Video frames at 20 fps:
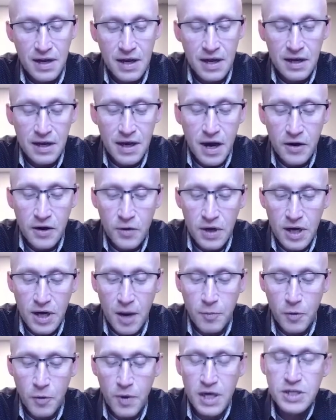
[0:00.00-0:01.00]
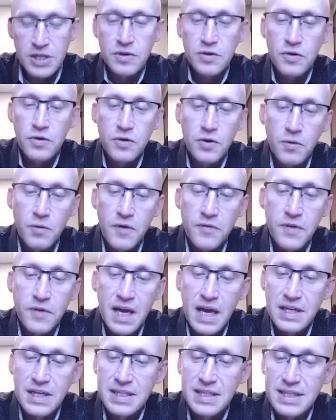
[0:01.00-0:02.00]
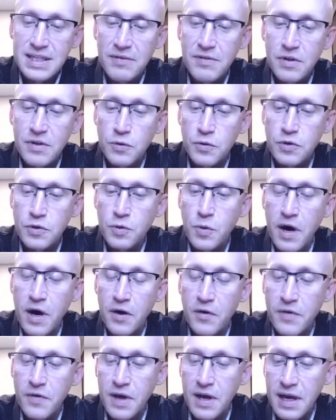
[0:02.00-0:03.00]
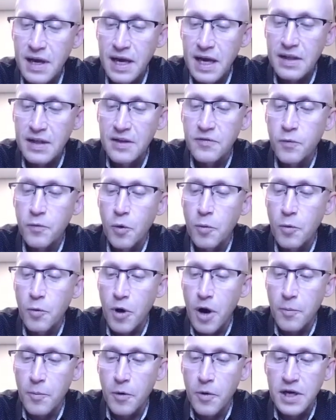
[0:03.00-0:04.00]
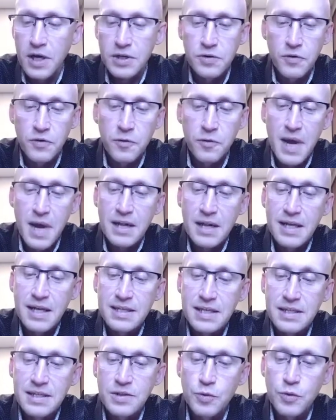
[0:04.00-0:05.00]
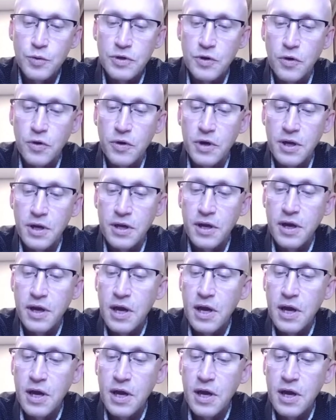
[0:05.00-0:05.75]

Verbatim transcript: concrete operational, or roughly ages seven through 12, and then formal operational from adolescence through adulthood.